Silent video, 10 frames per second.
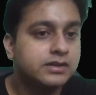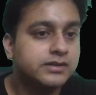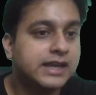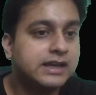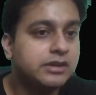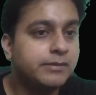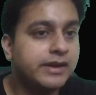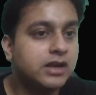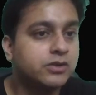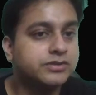That will be the
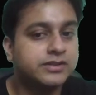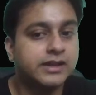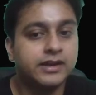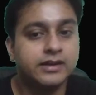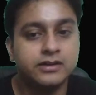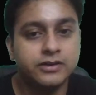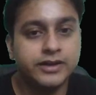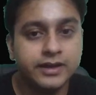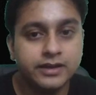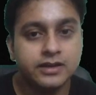mega quiz then.
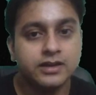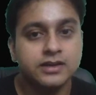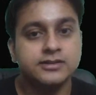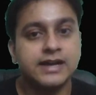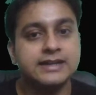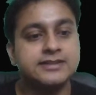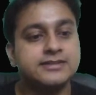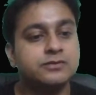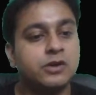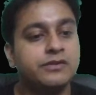Okay. So guys, this
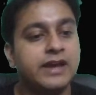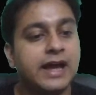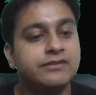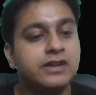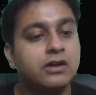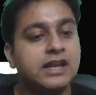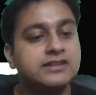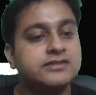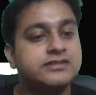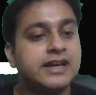is what we have now.
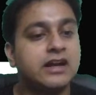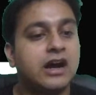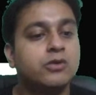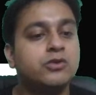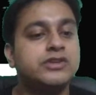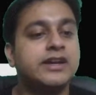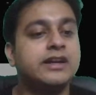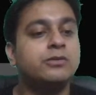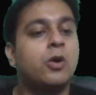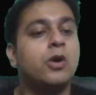Let's check how to check it
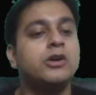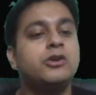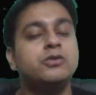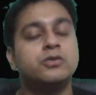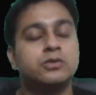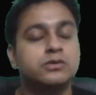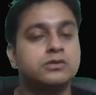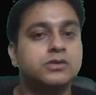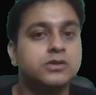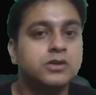on 2
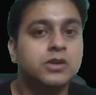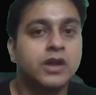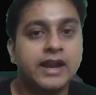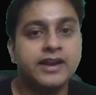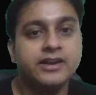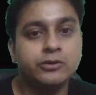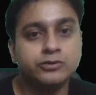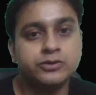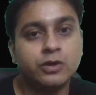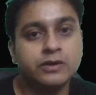and in 2.
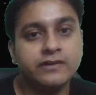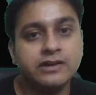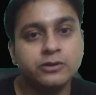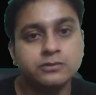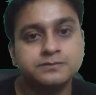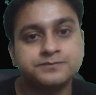So what we will do?